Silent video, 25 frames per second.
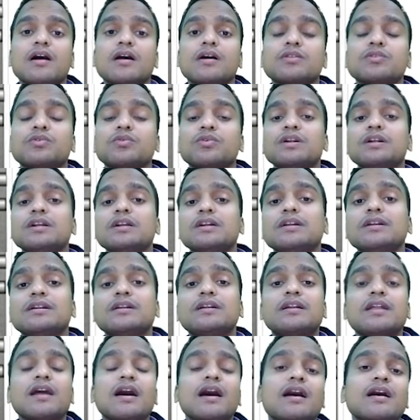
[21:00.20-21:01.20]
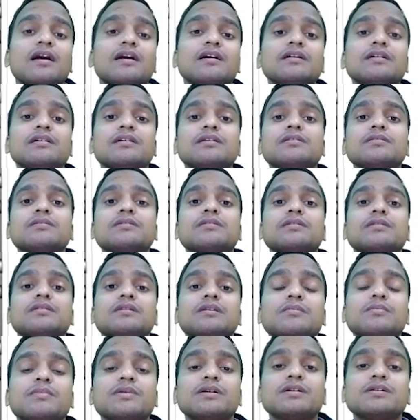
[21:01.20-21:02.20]
the entire
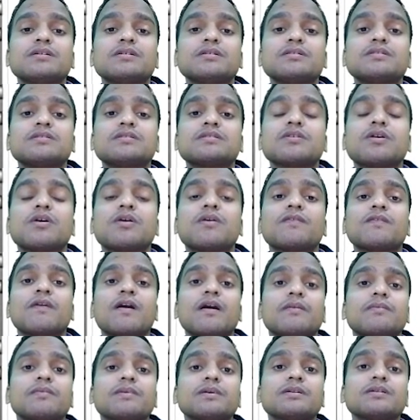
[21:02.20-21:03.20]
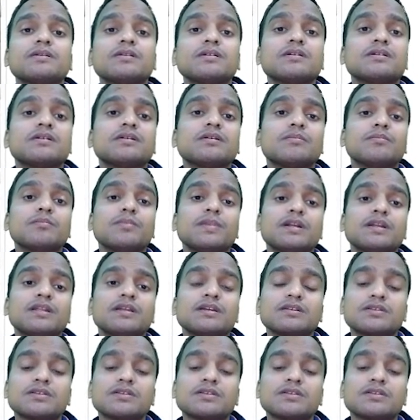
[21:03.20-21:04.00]
elements of our building